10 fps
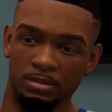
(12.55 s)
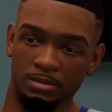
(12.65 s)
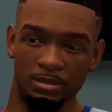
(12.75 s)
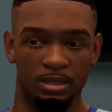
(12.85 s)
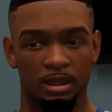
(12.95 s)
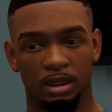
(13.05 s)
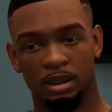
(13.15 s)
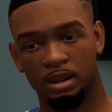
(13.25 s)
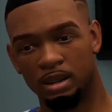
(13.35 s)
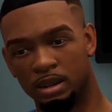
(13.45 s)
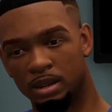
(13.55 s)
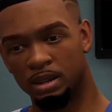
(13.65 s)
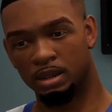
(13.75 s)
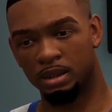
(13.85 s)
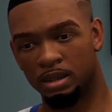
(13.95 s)
Well, speaking of
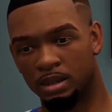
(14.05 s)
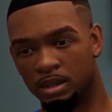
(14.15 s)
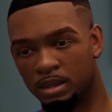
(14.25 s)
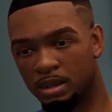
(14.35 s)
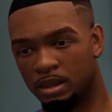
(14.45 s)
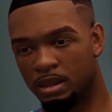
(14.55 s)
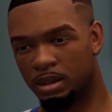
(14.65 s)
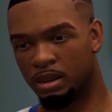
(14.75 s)
coach, I